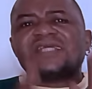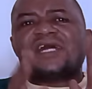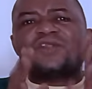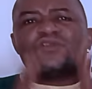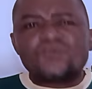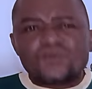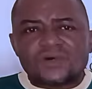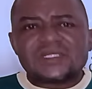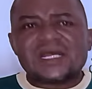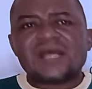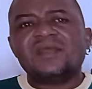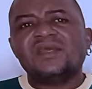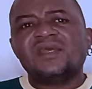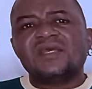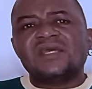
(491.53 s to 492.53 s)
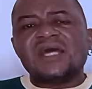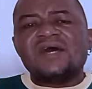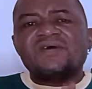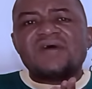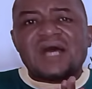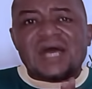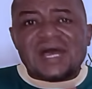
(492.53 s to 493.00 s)
another
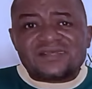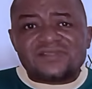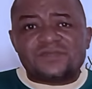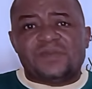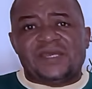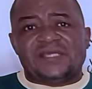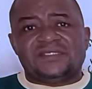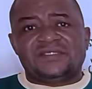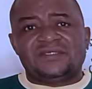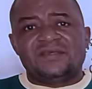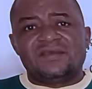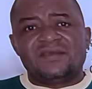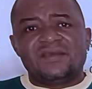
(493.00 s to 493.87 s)
aspect